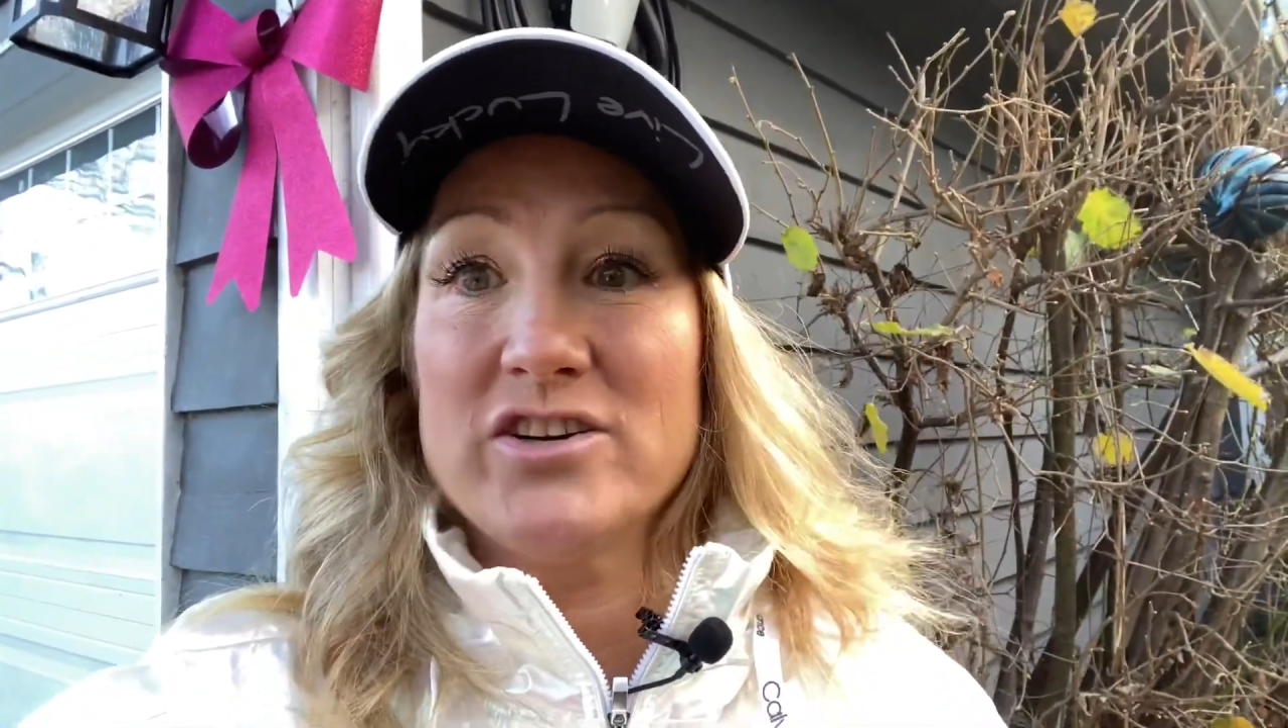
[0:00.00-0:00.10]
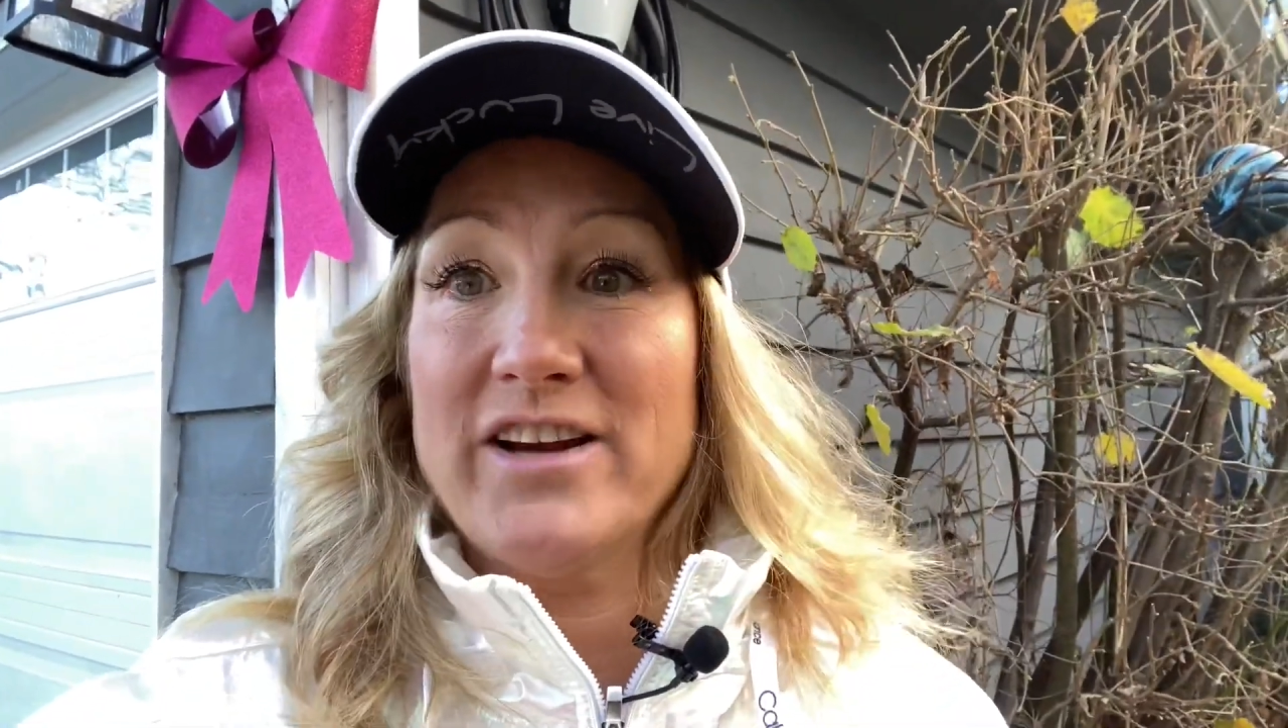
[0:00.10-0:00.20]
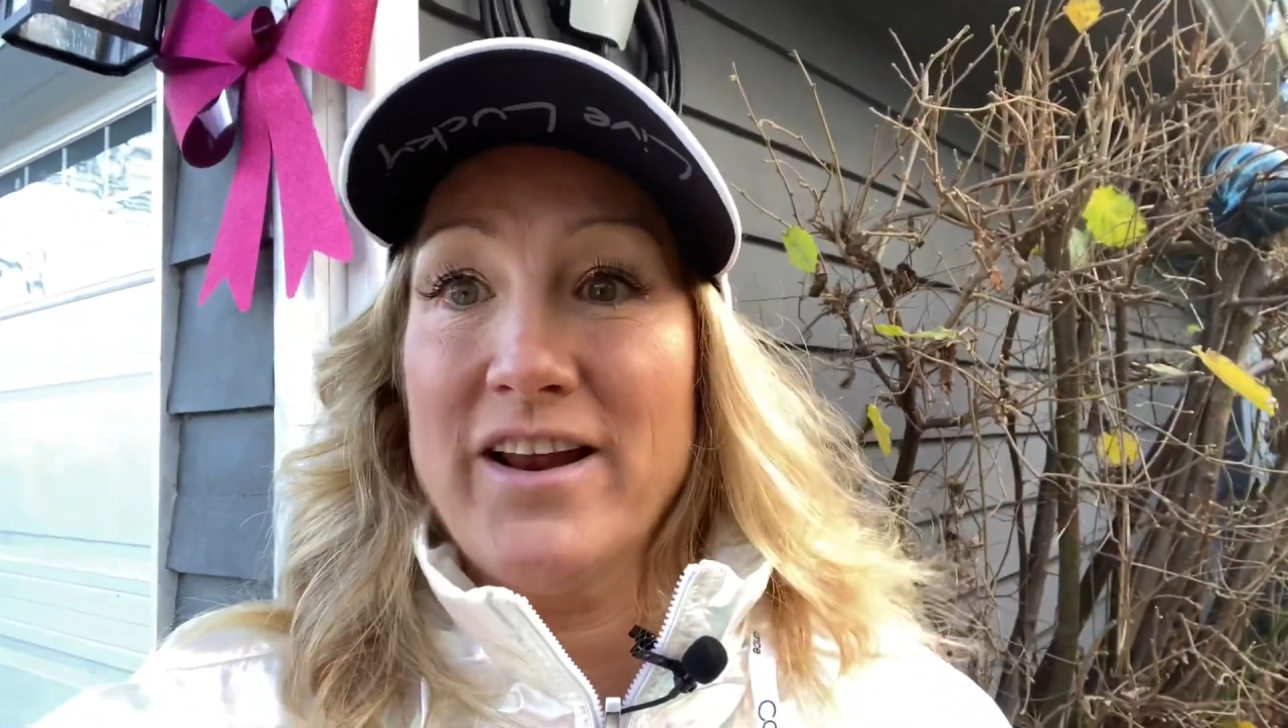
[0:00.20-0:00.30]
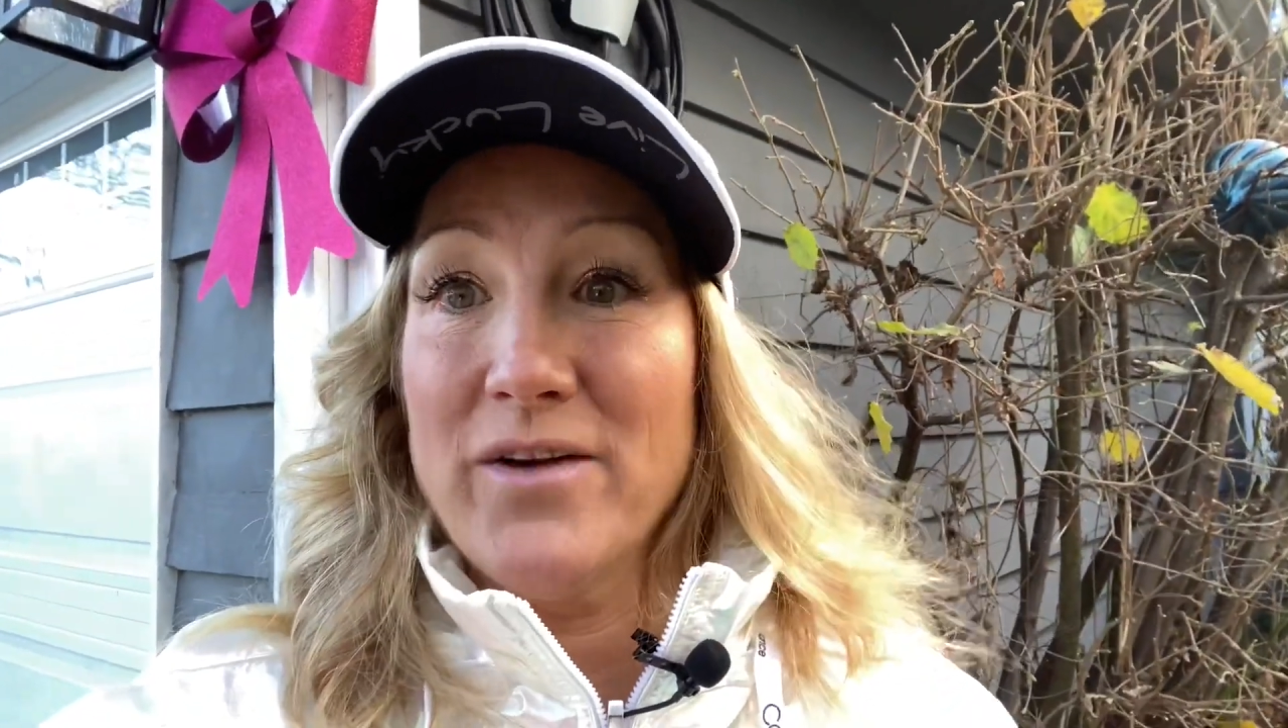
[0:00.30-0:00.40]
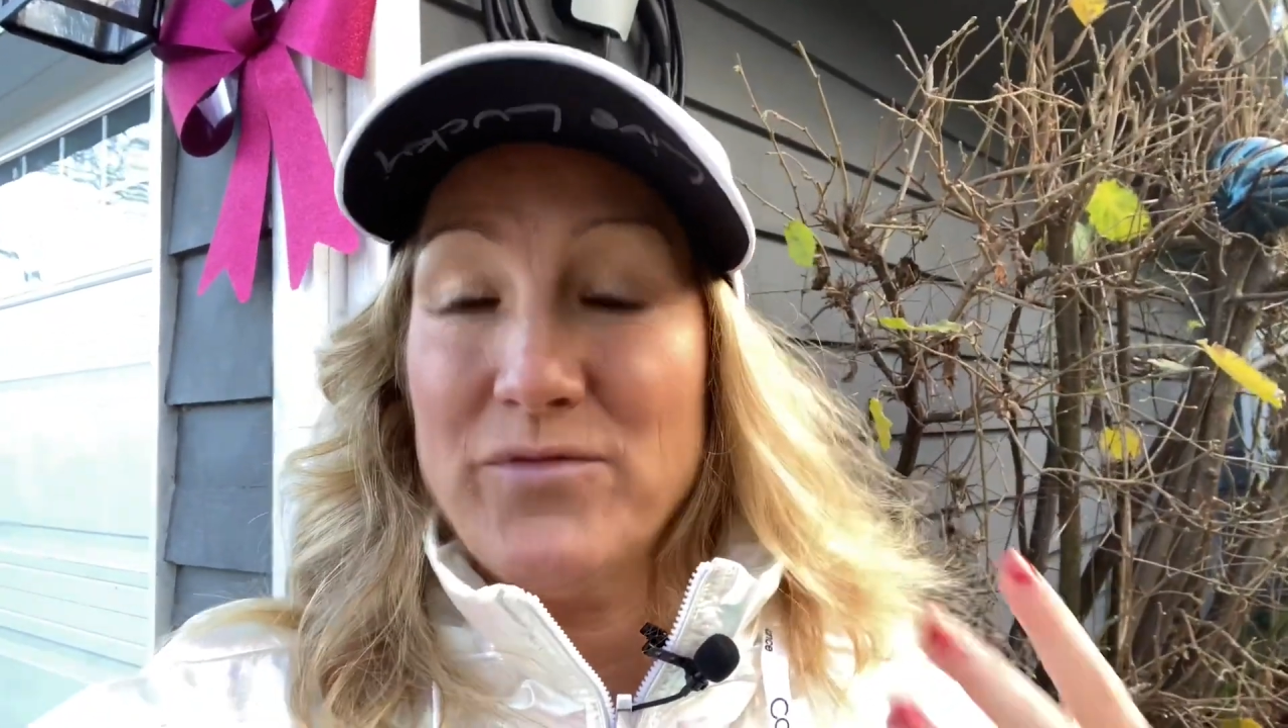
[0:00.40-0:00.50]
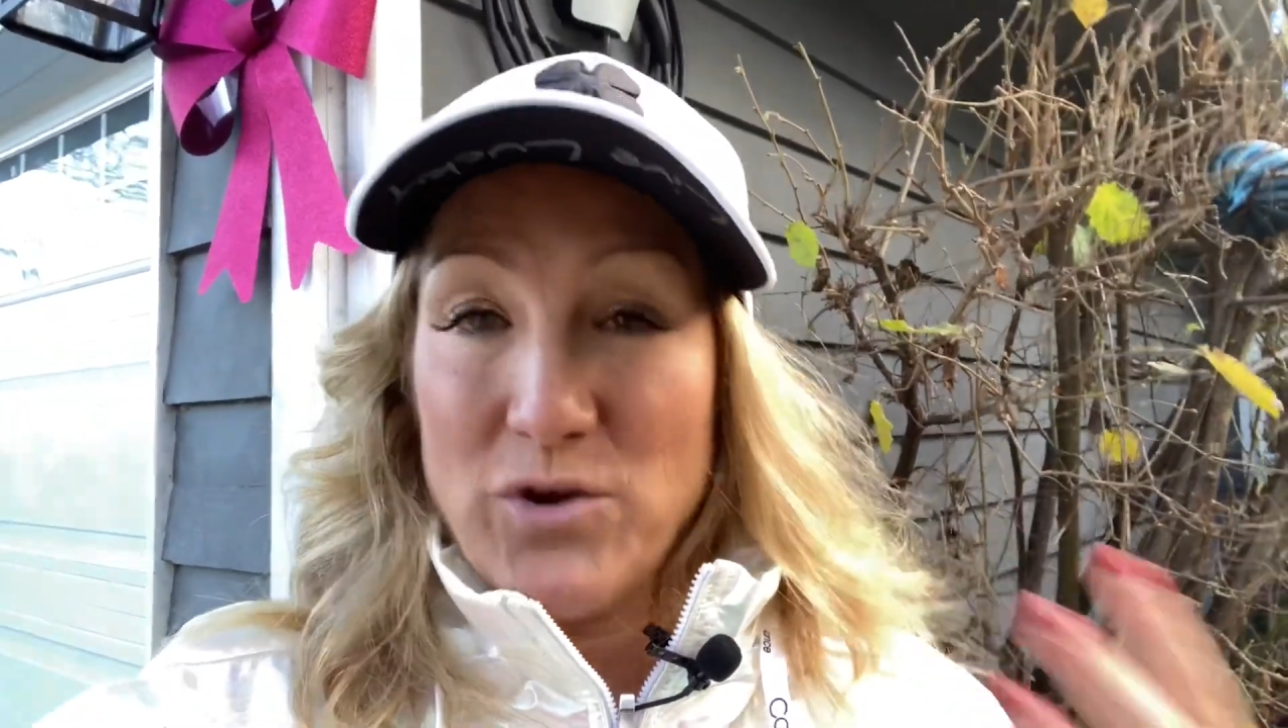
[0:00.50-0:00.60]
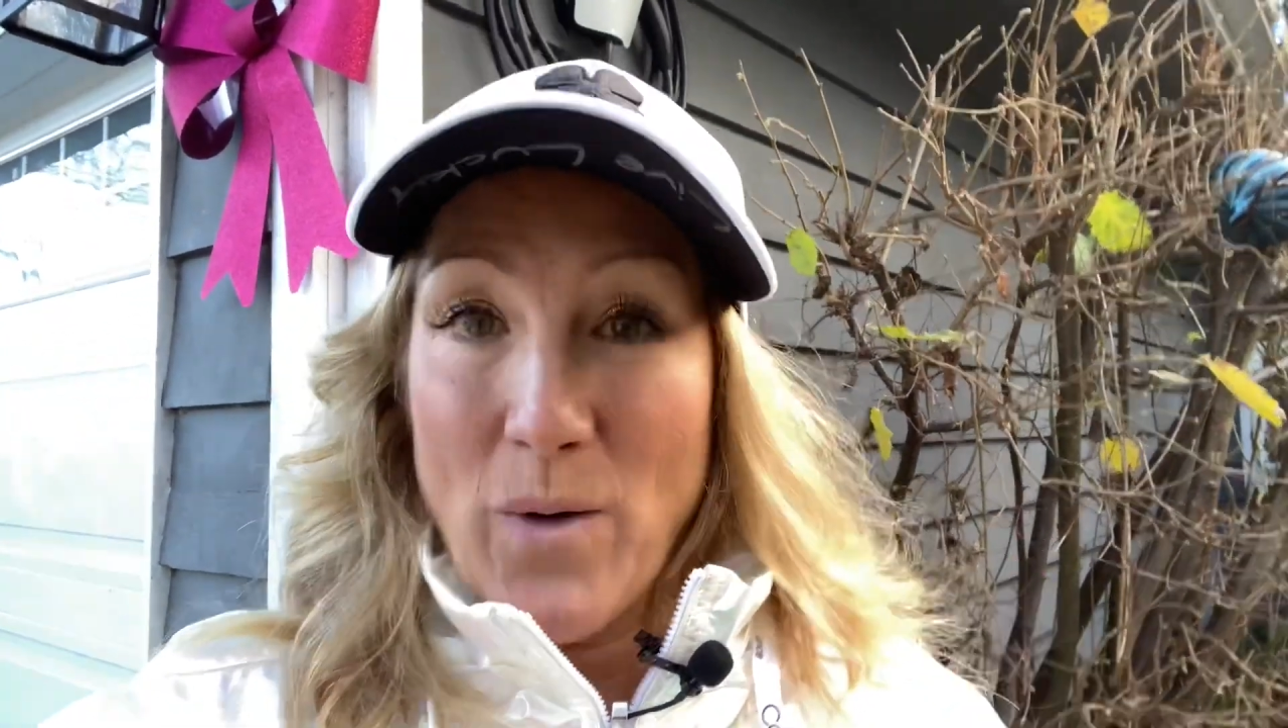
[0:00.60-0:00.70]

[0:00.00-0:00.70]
in a few